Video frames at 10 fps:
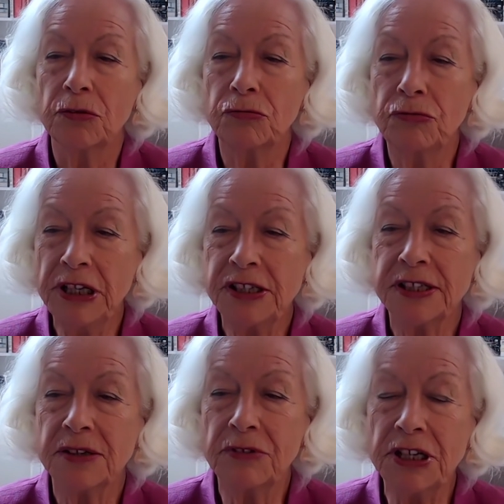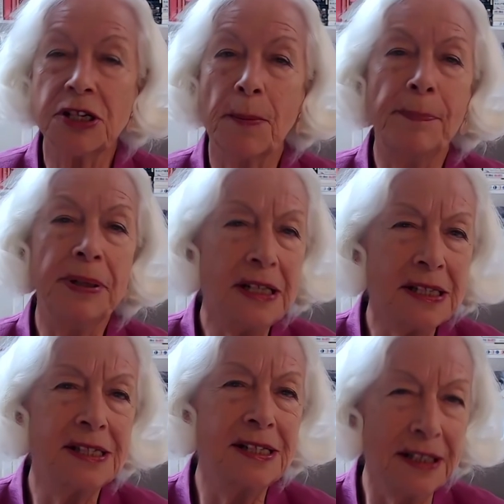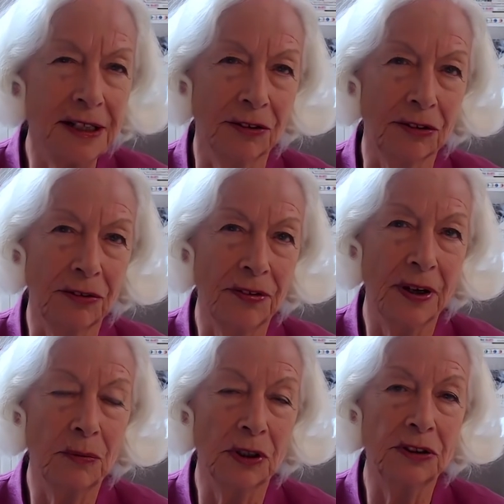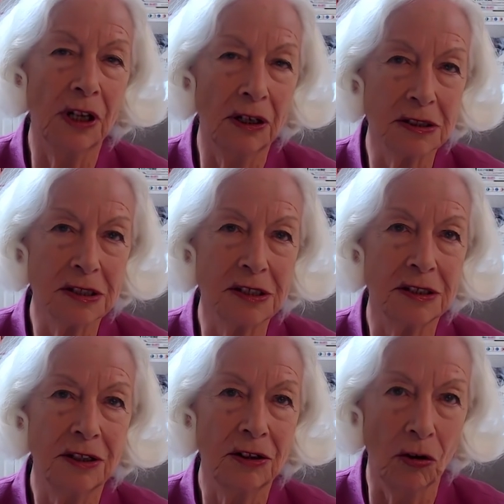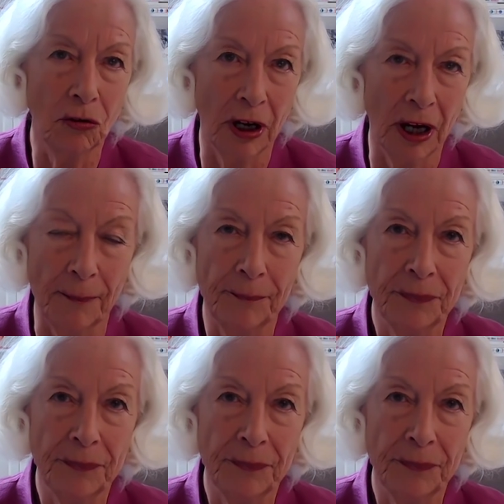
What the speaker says: reach a peace deal that will last longer.